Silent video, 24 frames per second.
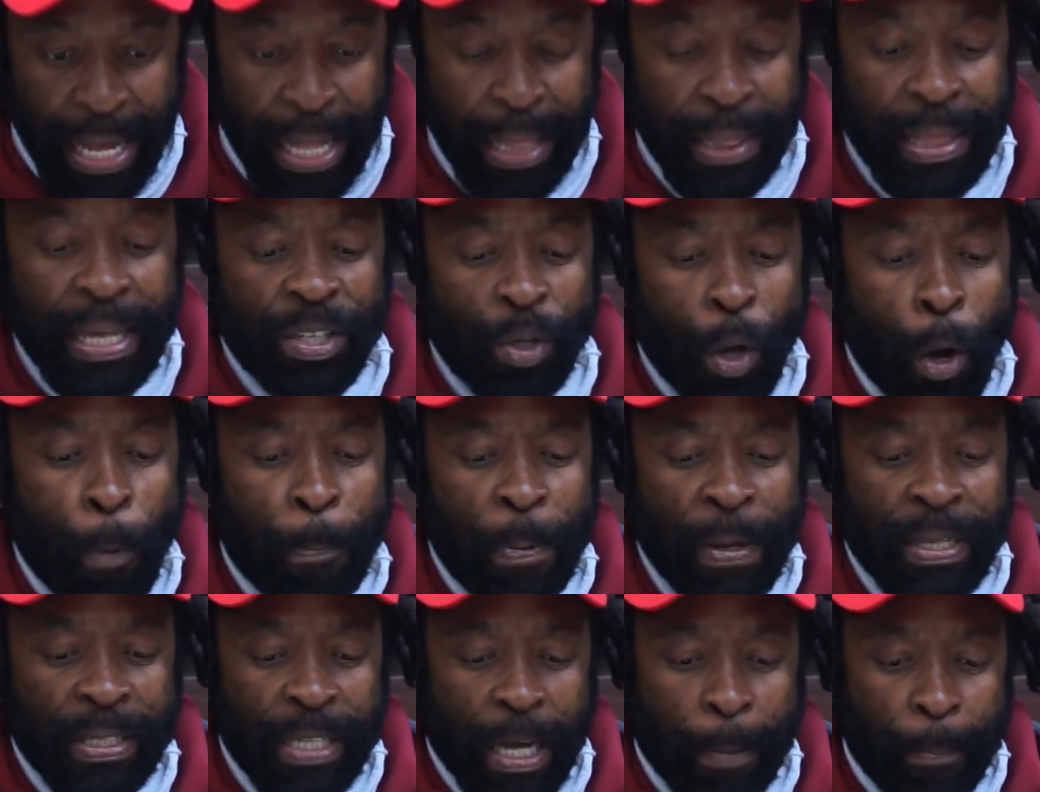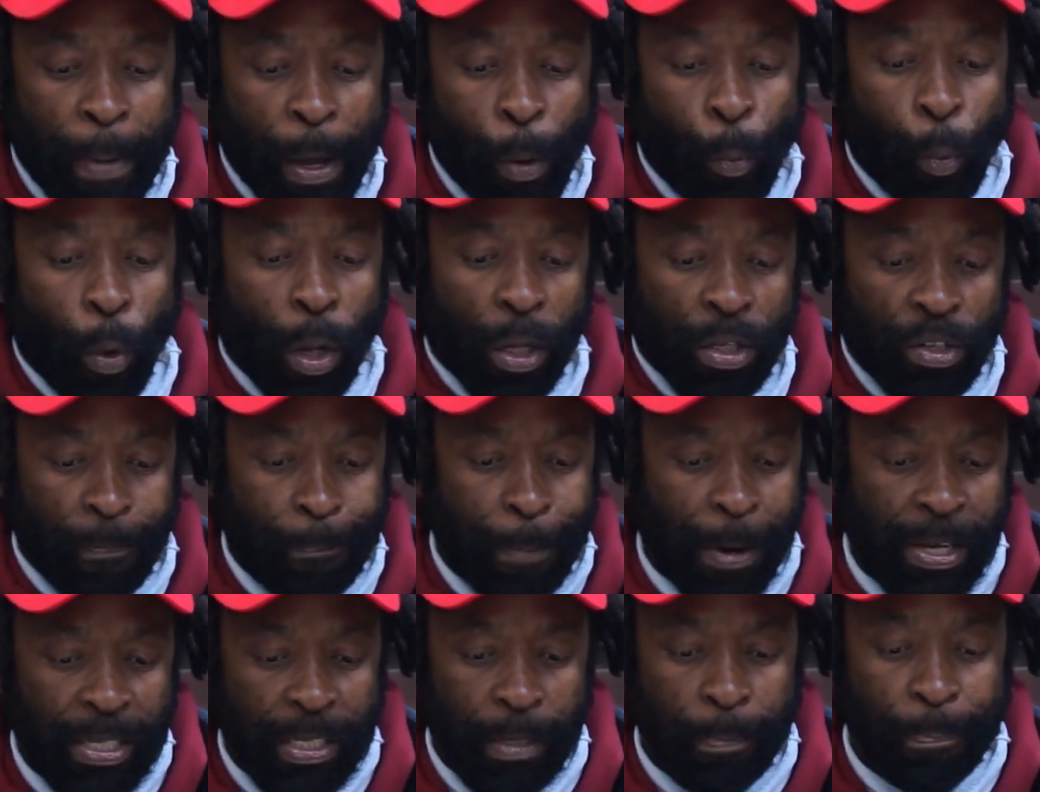This opens up a world of
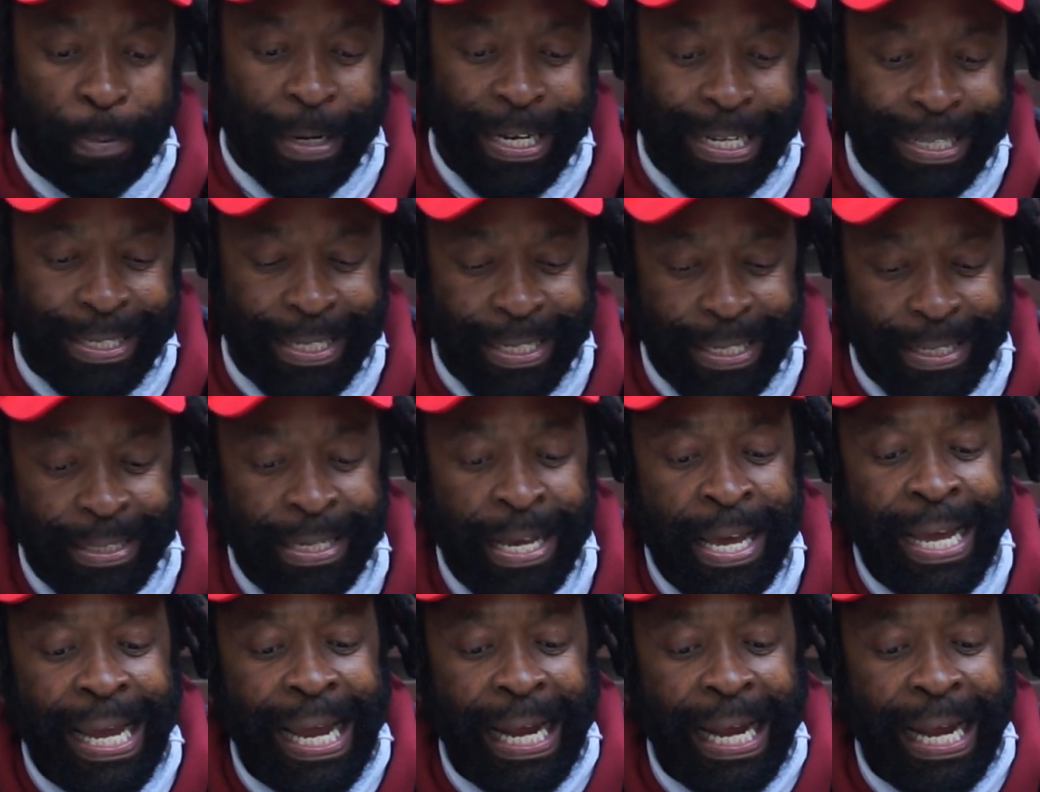possibilities,